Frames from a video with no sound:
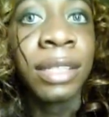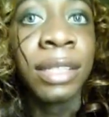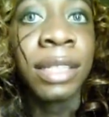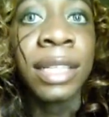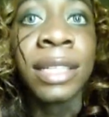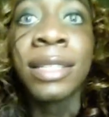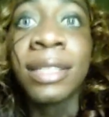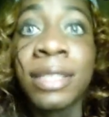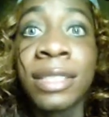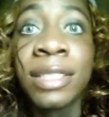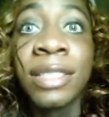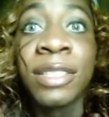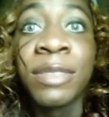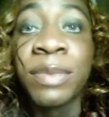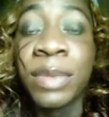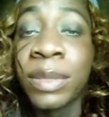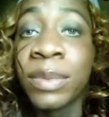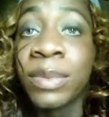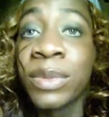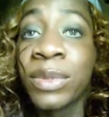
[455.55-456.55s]
Like I
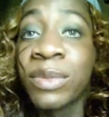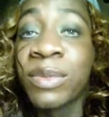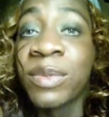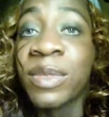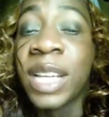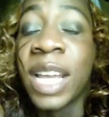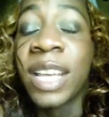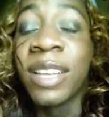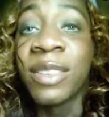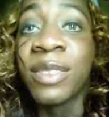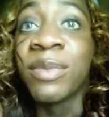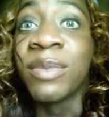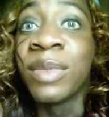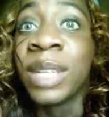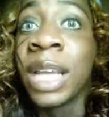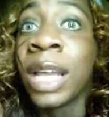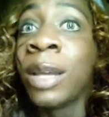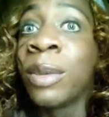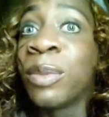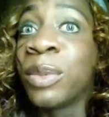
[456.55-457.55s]
said, people who
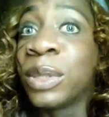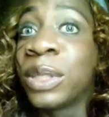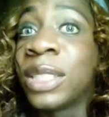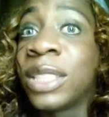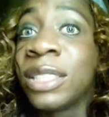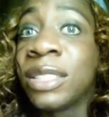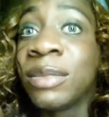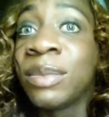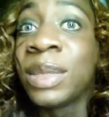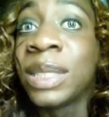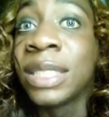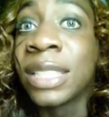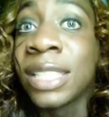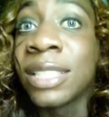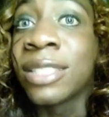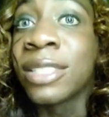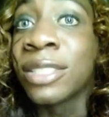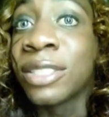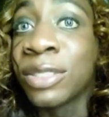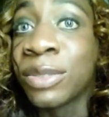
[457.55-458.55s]
pretend to be
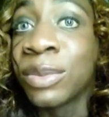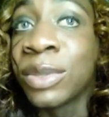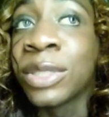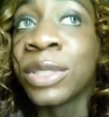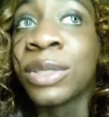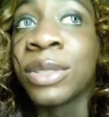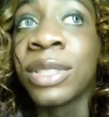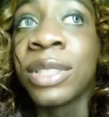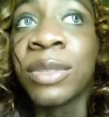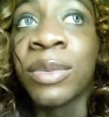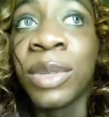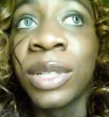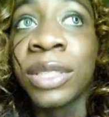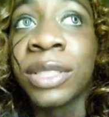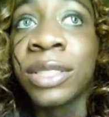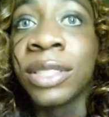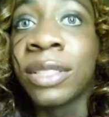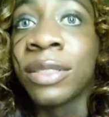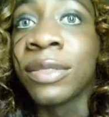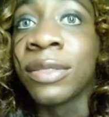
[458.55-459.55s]
nice is the ones you gotta
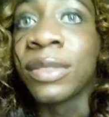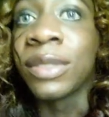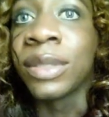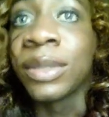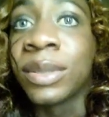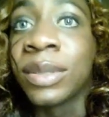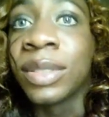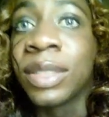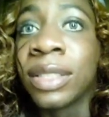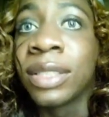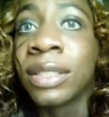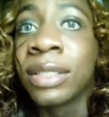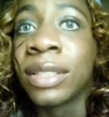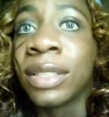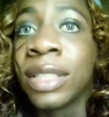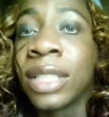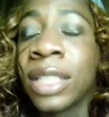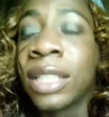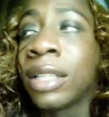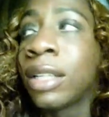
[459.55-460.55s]
watch out for.
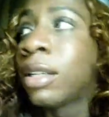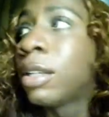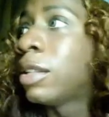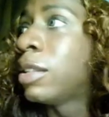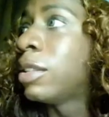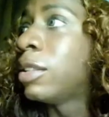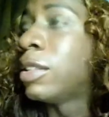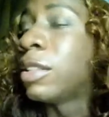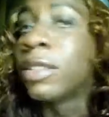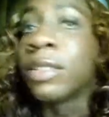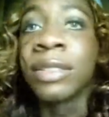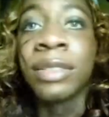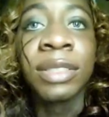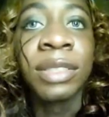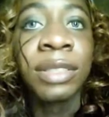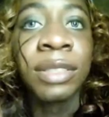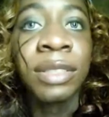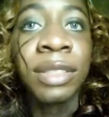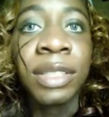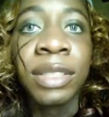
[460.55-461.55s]
You
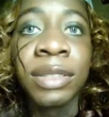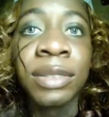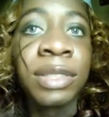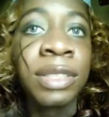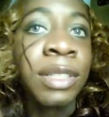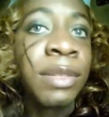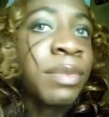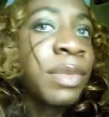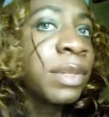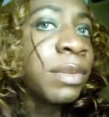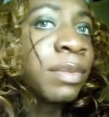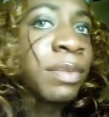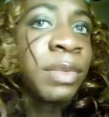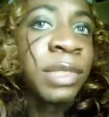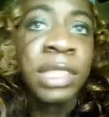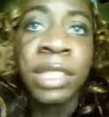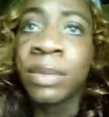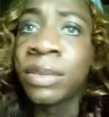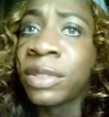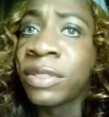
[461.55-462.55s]
know, some people
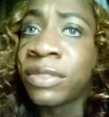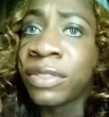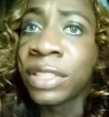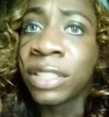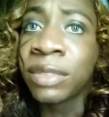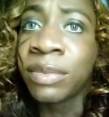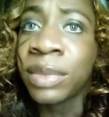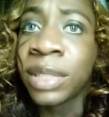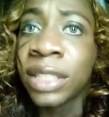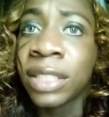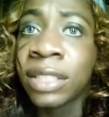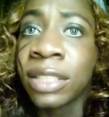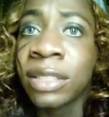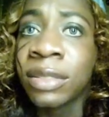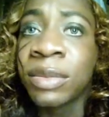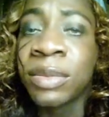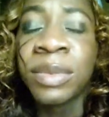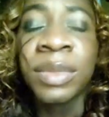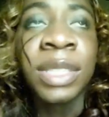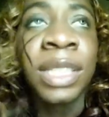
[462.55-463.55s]
put up defense
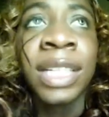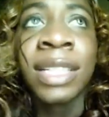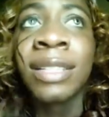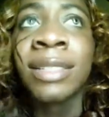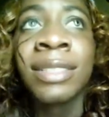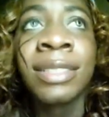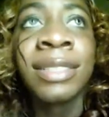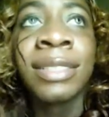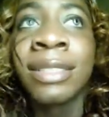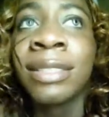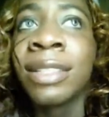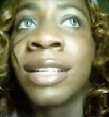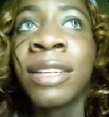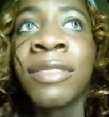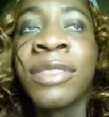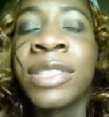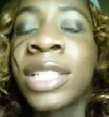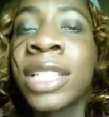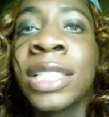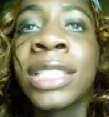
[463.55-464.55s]
mechanisms. Like I said,
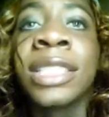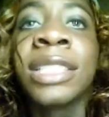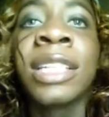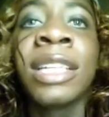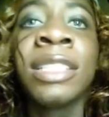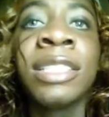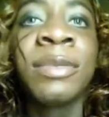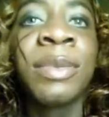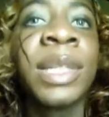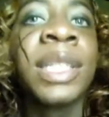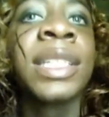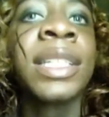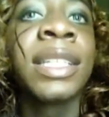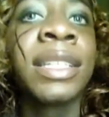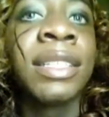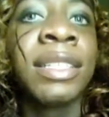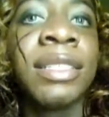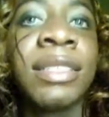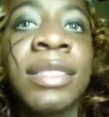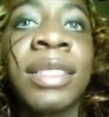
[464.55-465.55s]
everything is case by case.